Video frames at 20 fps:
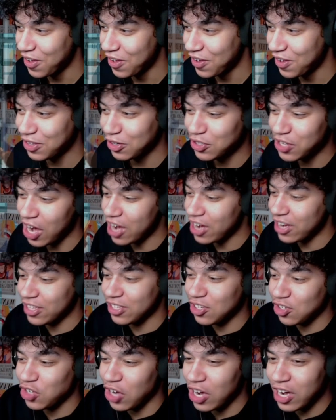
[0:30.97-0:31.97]
They're trying
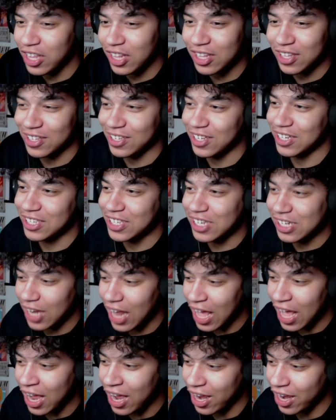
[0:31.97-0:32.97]
to, it's a
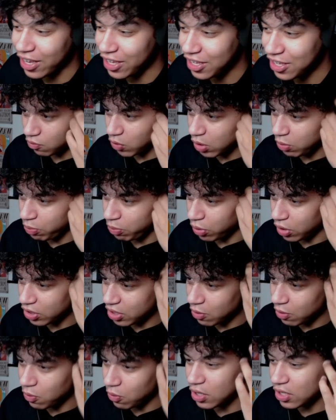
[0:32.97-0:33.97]
lie. Reprint
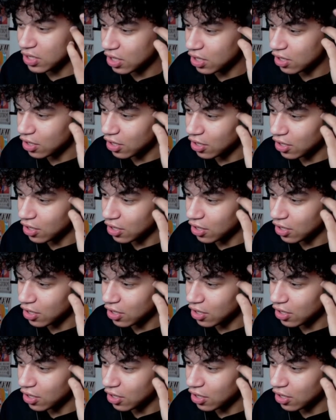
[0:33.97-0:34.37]
them, what is it?